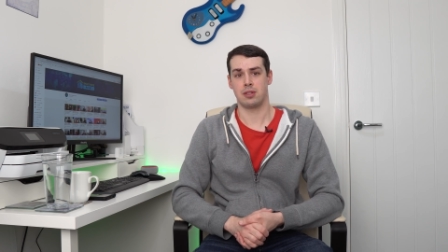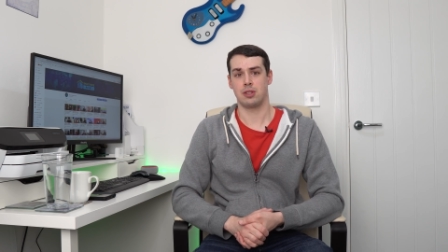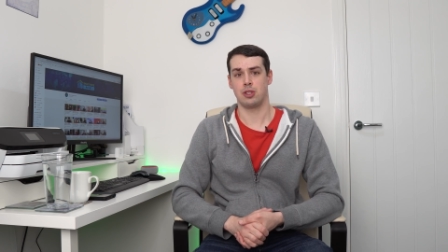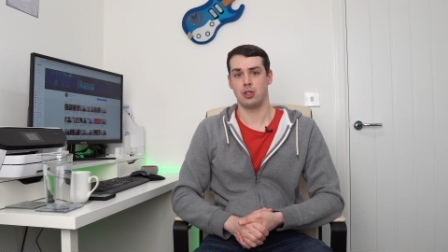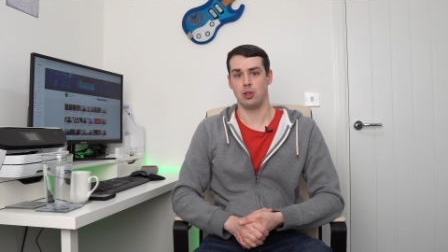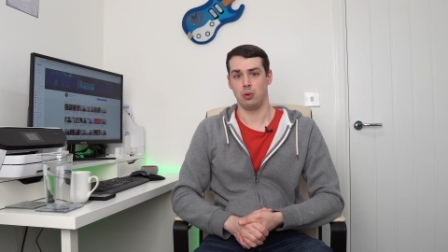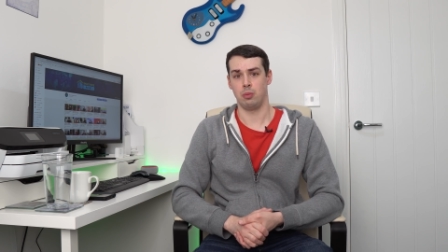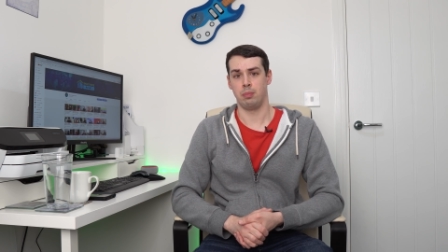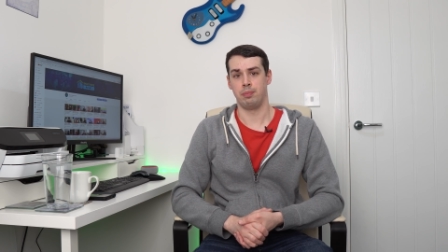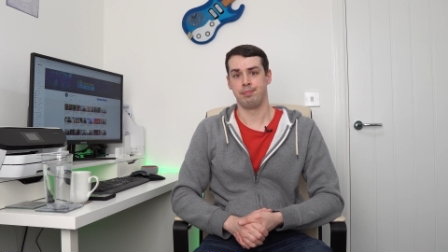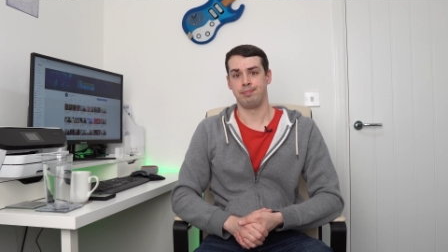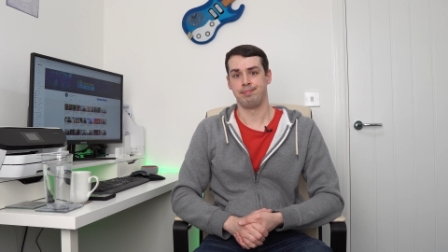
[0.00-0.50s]

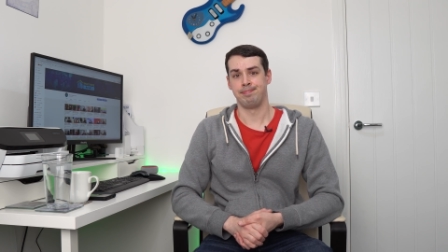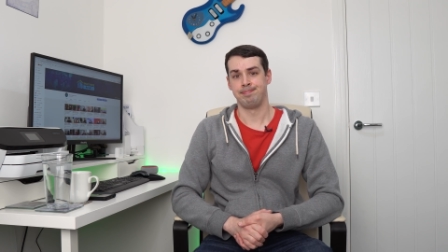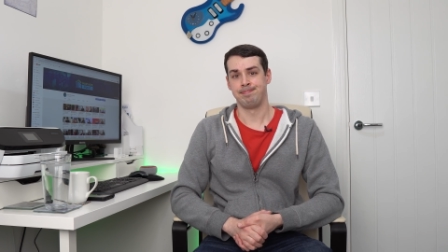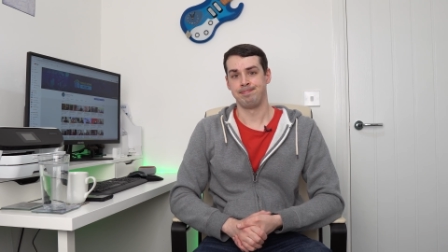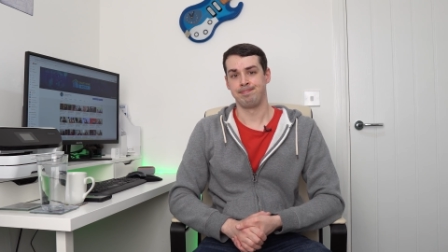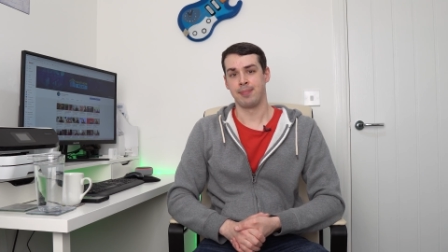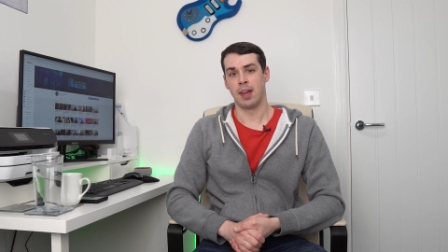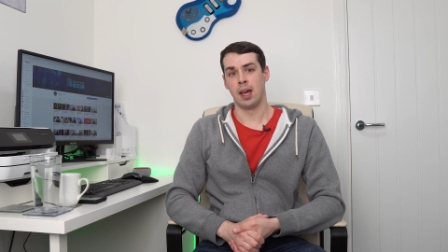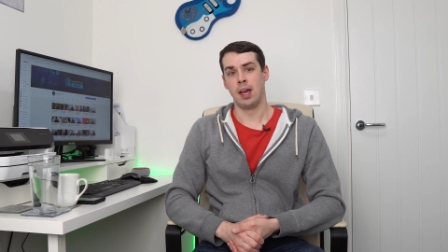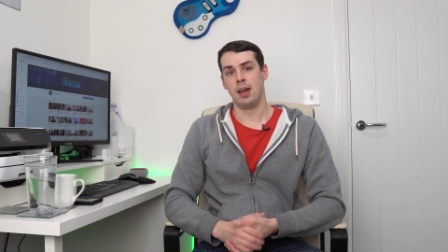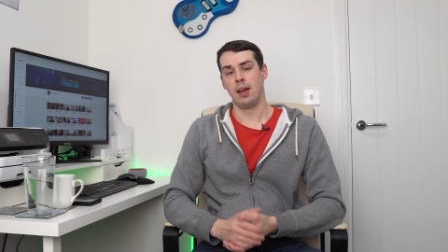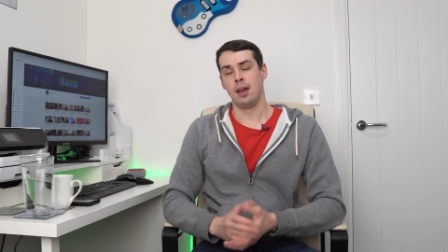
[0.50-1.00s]
too.
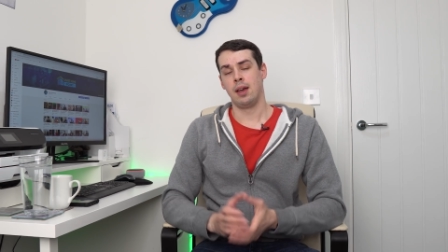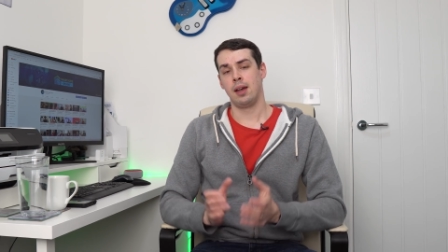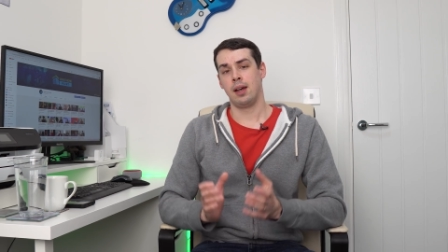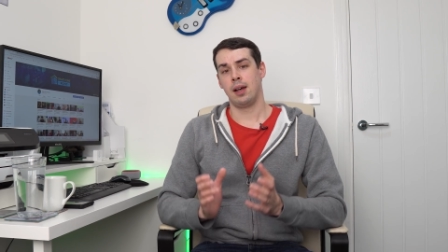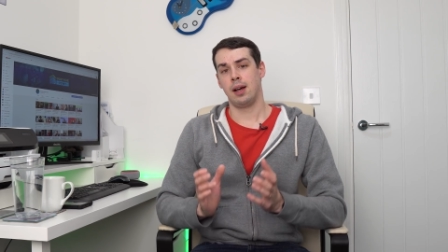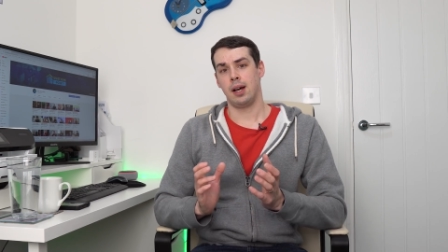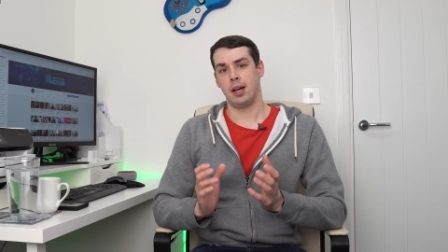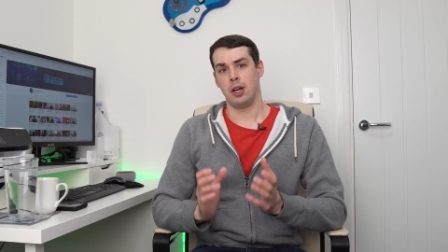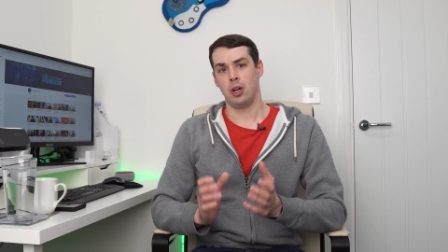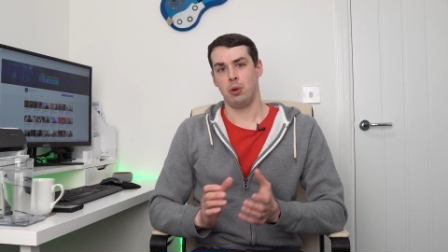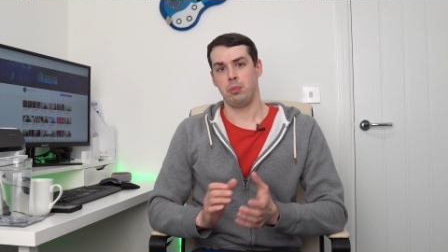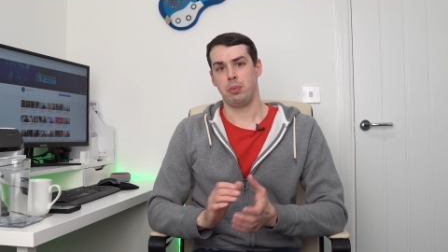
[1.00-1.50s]

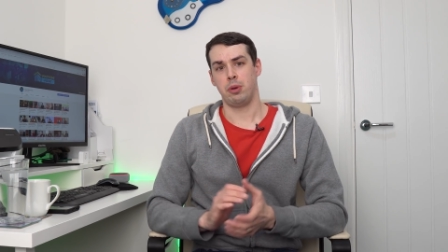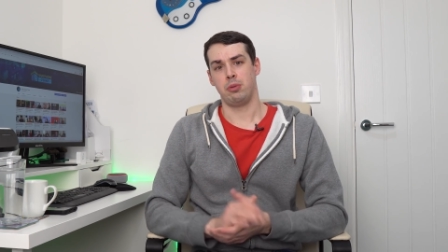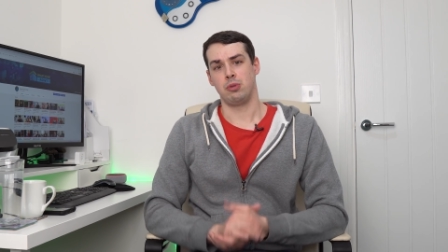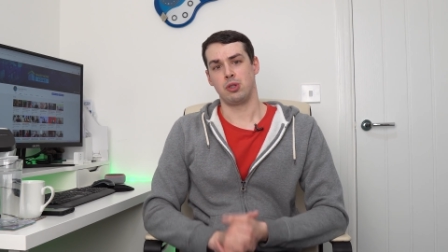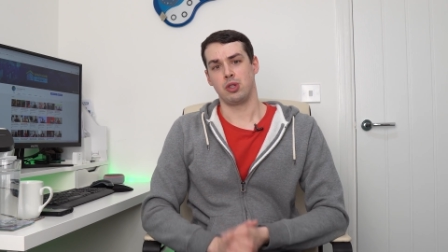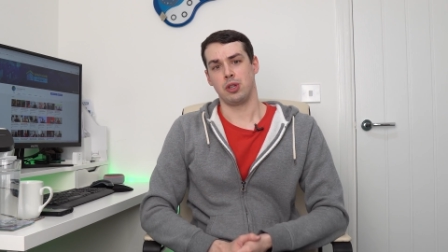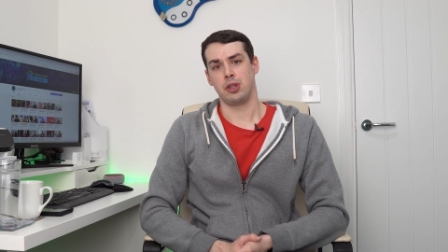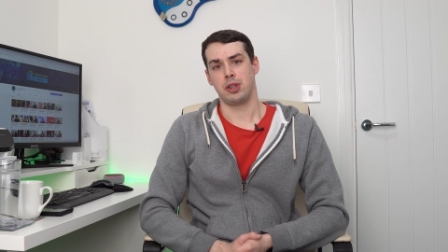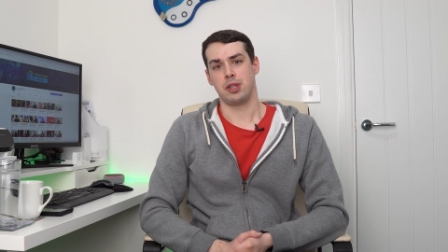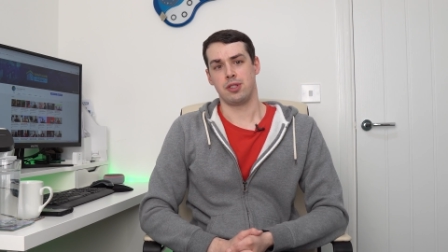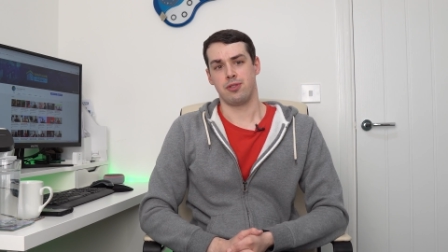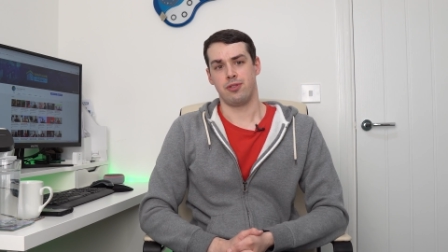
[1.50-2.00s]
I hope you
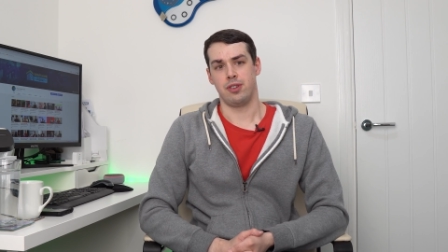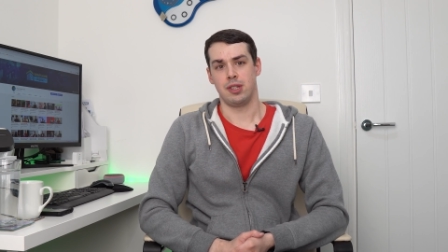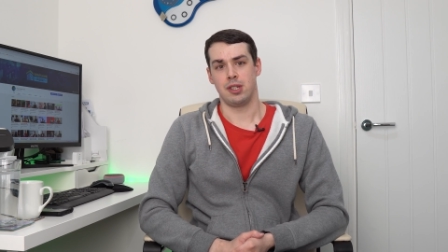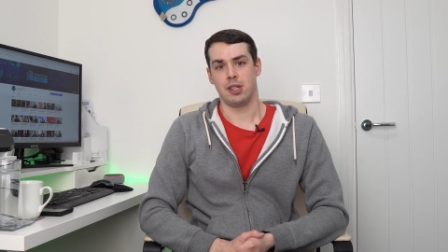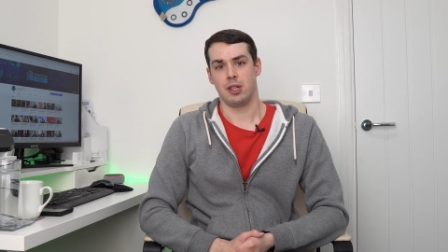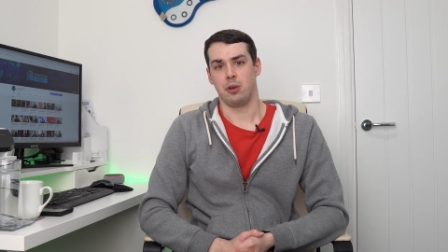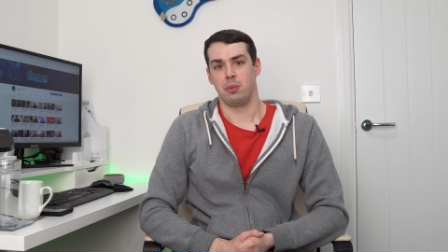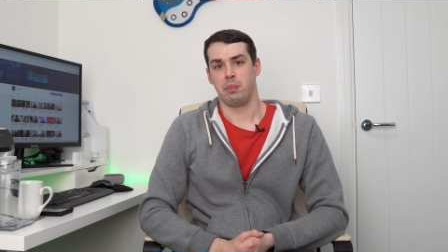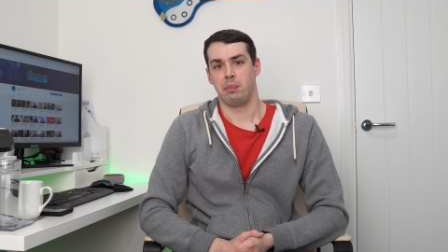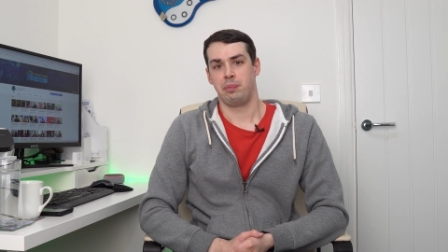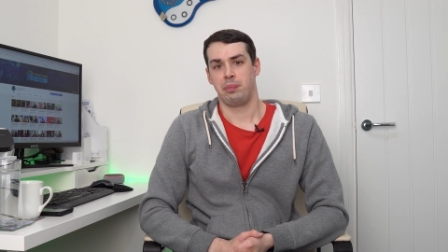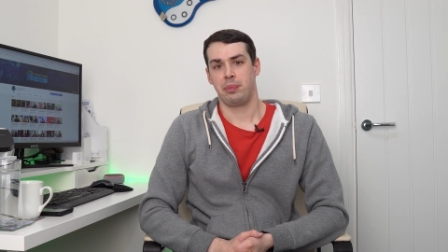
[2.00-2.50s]
enjoyed this
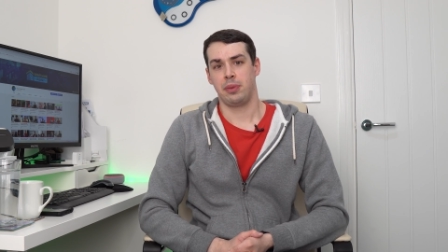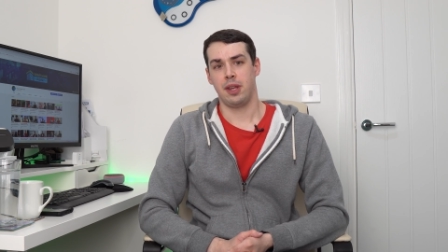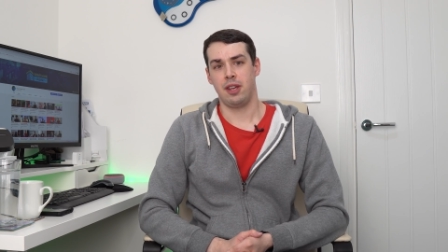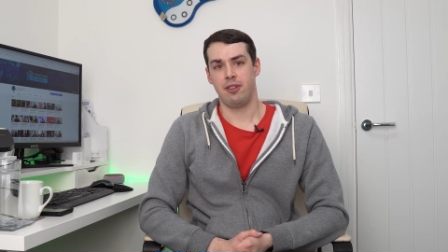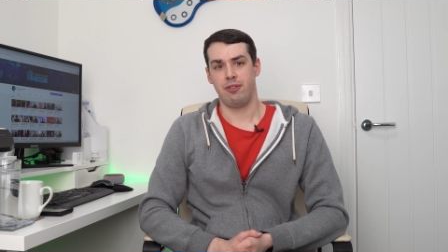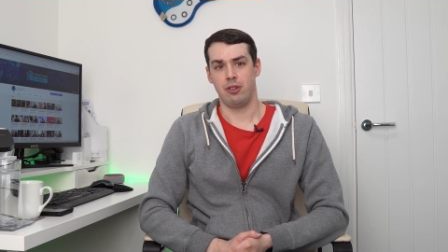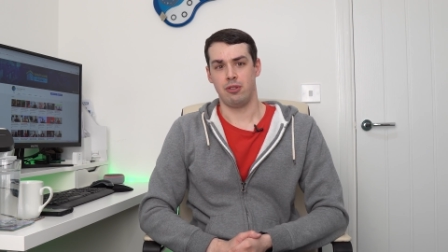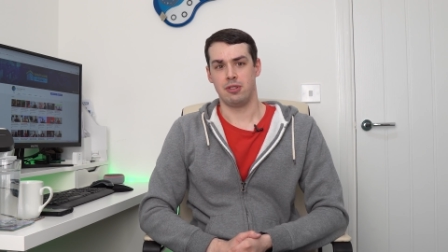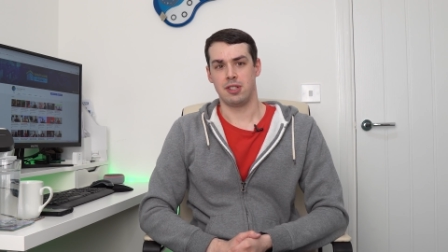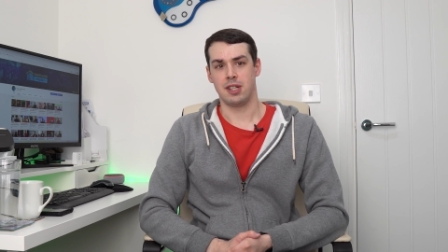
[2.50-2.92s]
video. If you